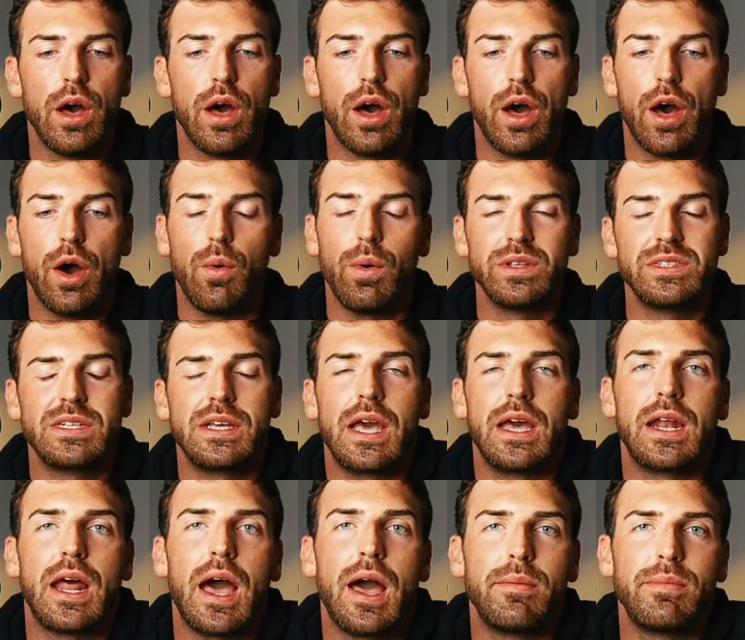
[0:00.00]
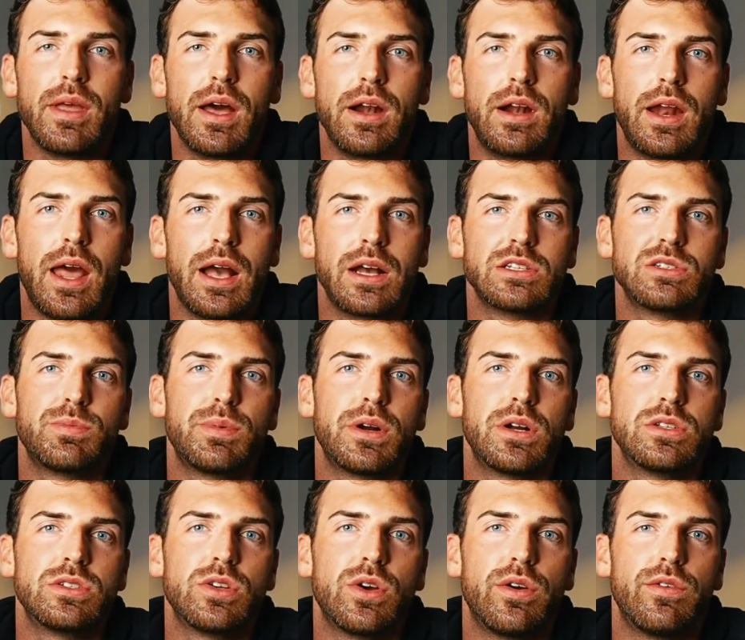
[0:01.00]
Once again, I'm not an
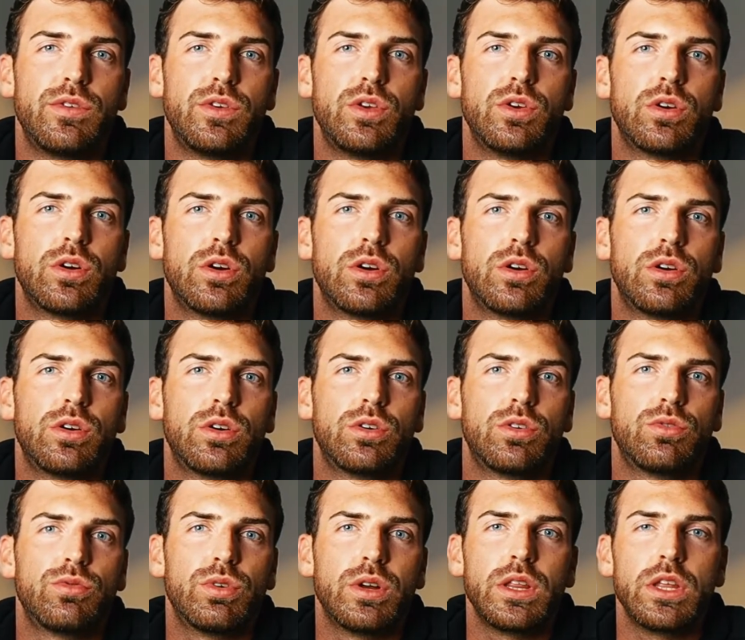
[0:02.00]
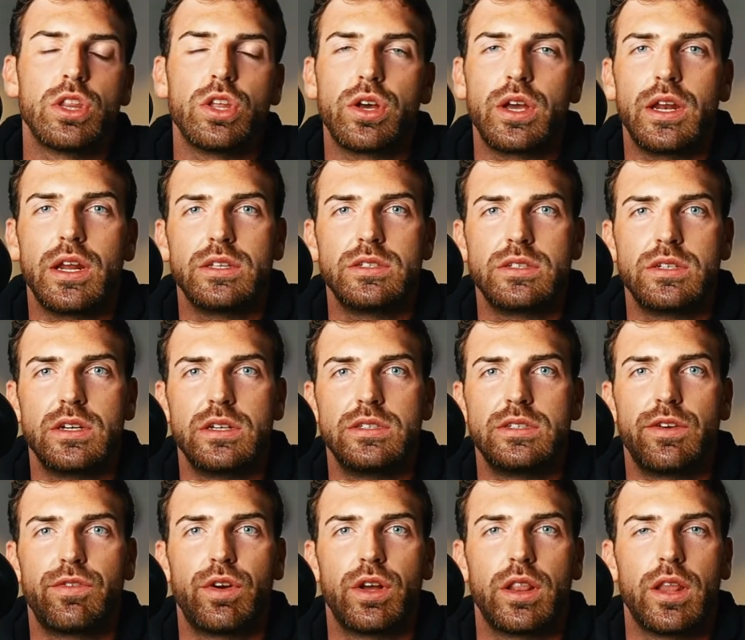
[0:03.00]
expert, so if you're really looking into
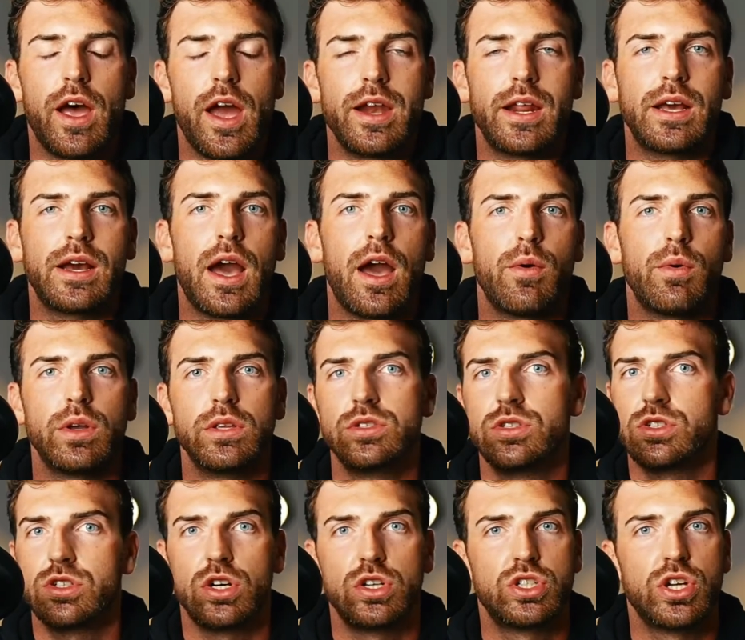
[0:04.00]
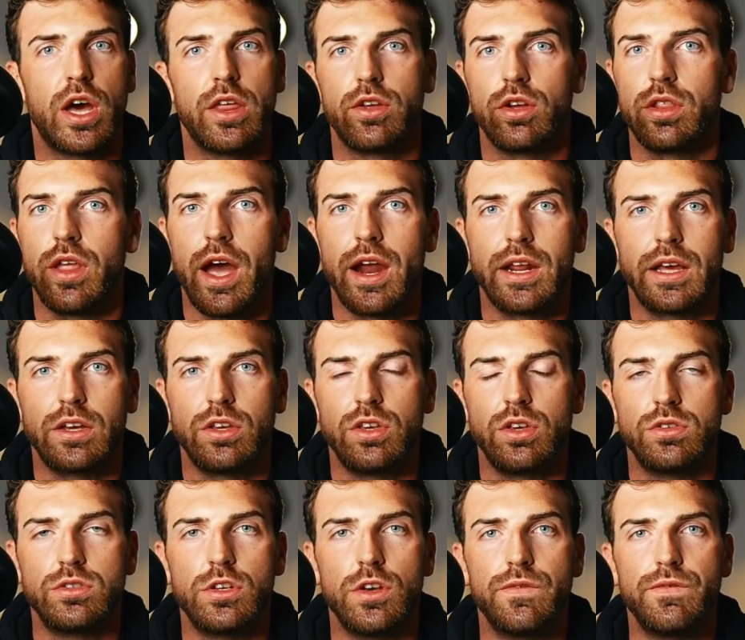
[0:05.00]
different lighting, I would search other lighting
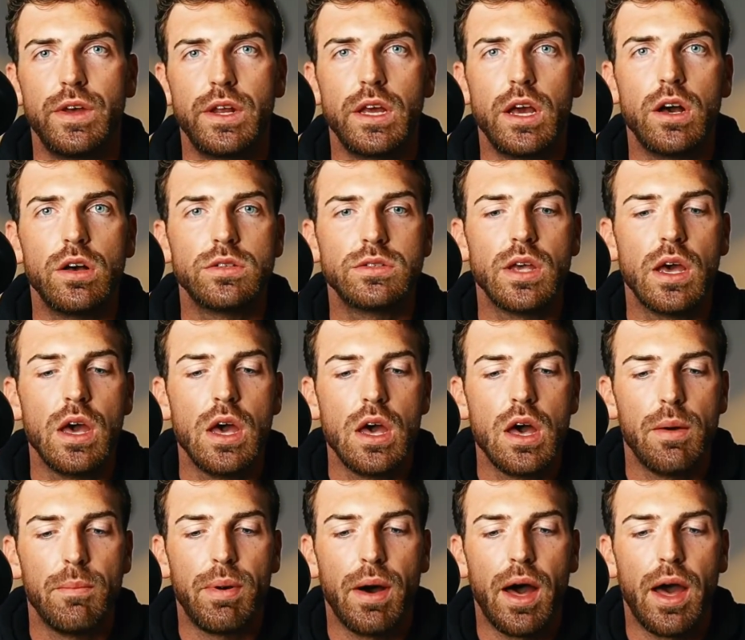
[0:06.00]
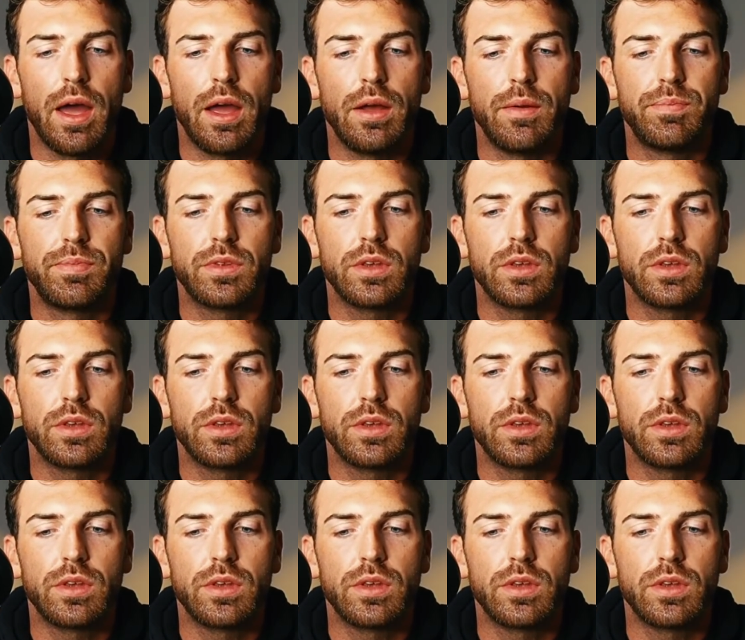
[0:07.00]
YouTube videos, but